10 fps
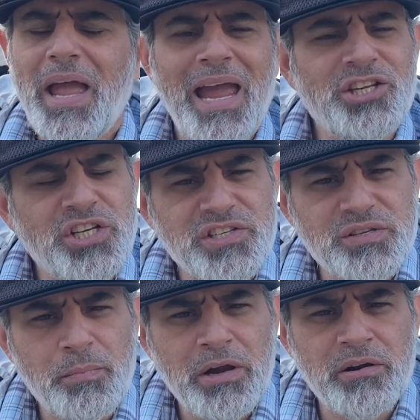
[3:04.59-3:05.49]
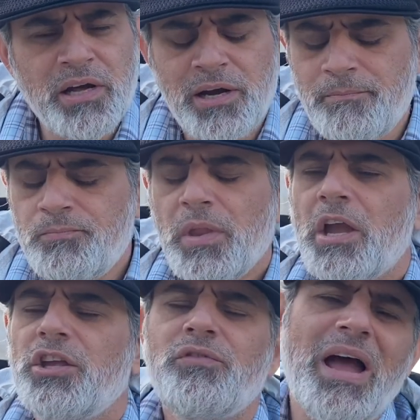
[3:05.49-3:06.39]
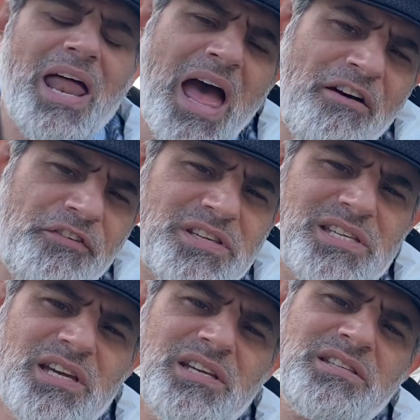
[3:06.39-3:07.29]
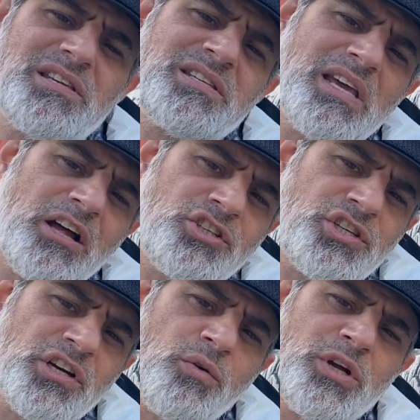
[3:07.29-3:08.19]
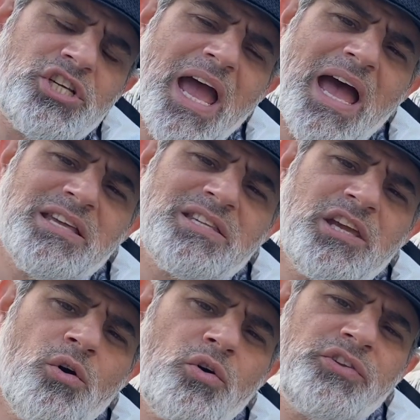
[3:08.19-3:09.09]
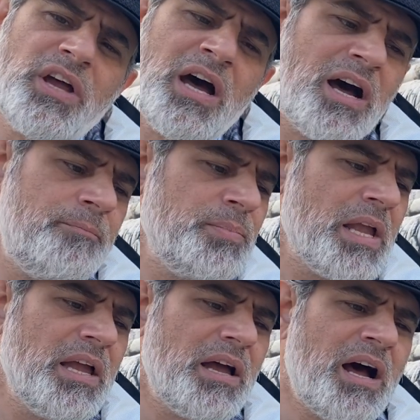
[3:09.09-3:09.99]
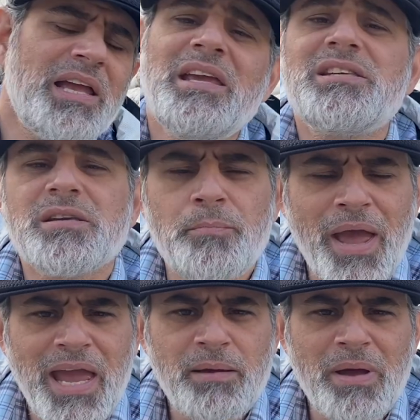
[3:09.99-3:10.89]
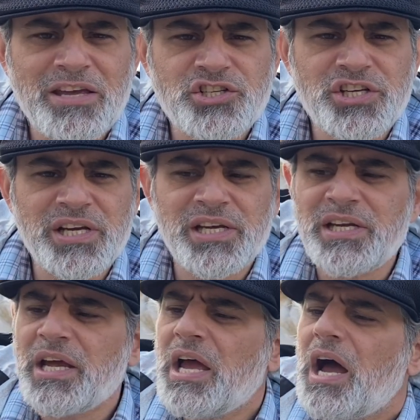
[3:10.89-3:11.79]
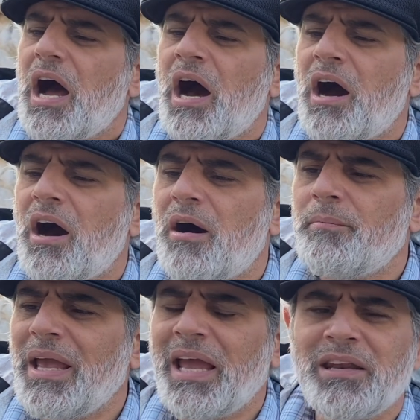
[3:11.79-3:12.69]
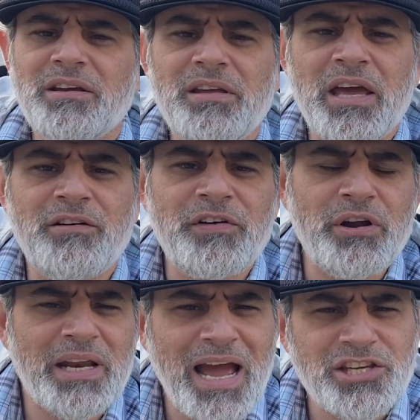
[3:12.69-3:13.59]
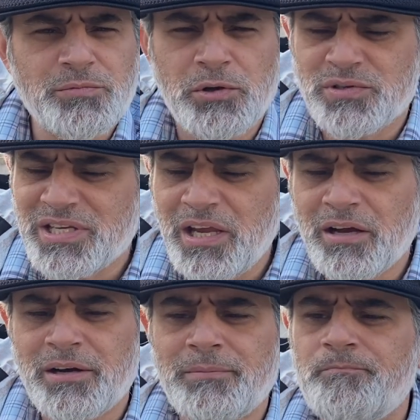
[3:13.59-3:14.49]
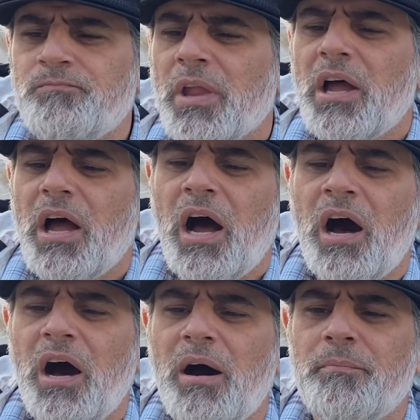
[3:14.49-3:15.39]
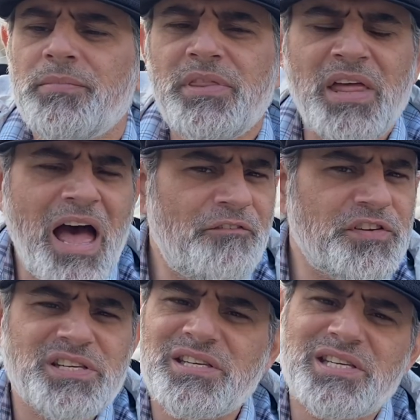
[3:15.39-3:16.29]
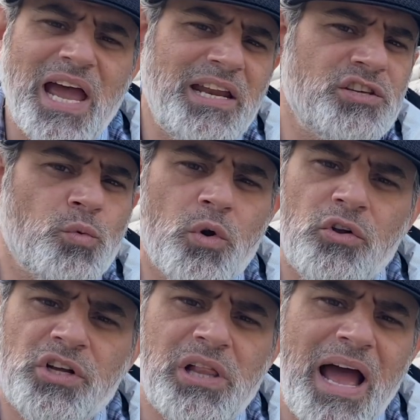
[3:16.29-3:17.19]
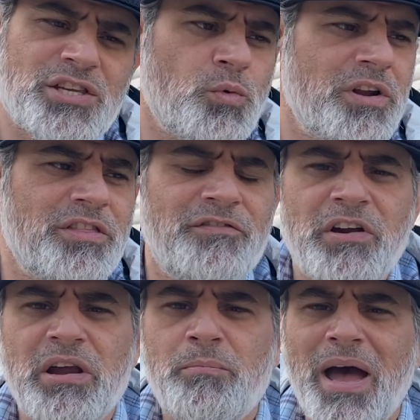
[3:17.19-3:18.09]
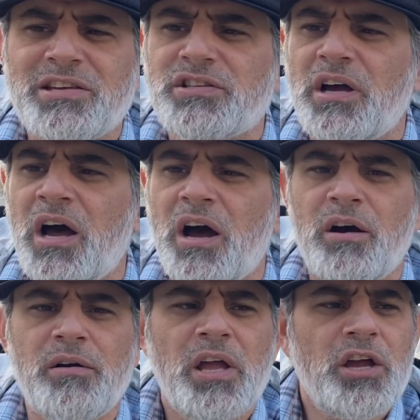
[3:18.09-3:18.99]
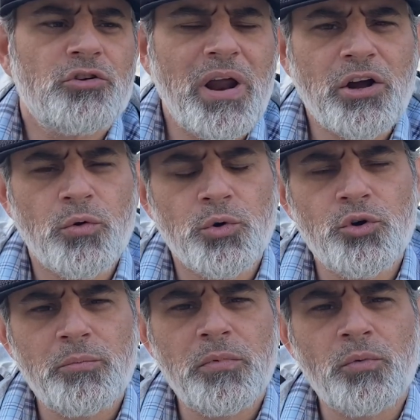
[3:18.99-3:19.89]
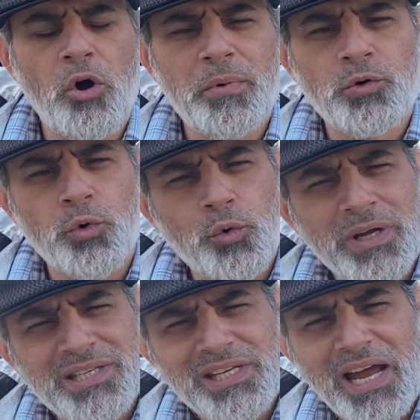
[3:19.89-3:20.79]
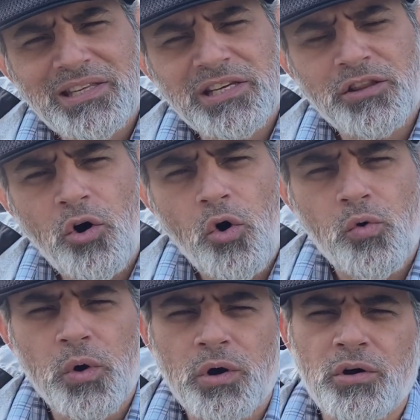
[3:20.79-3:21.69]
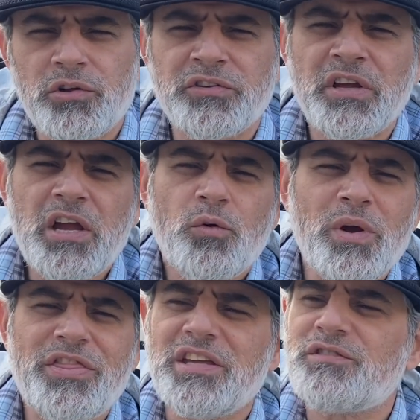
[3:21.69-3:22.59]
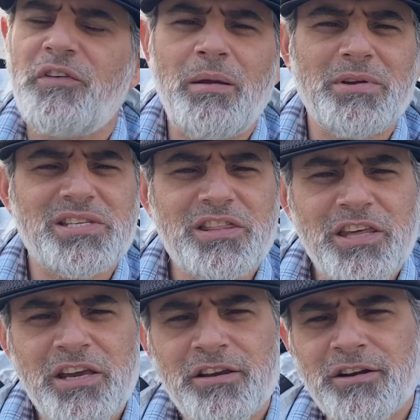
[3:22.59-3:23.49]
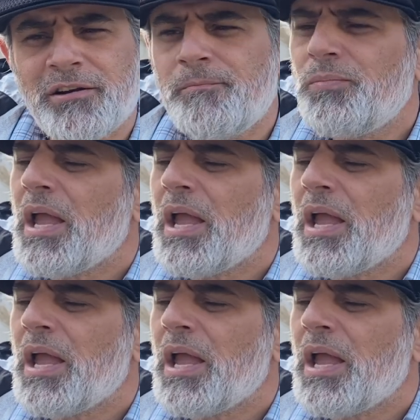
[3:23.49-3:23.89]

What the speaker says: Ancient Smyrna, you've got Ephesus, Selçuk, which has the old Isa Bey Masjid, and a very nice museum. The Ephesus site is world class, one of the very best Greco-Roman ruin sites in the whole world, with its famous theater.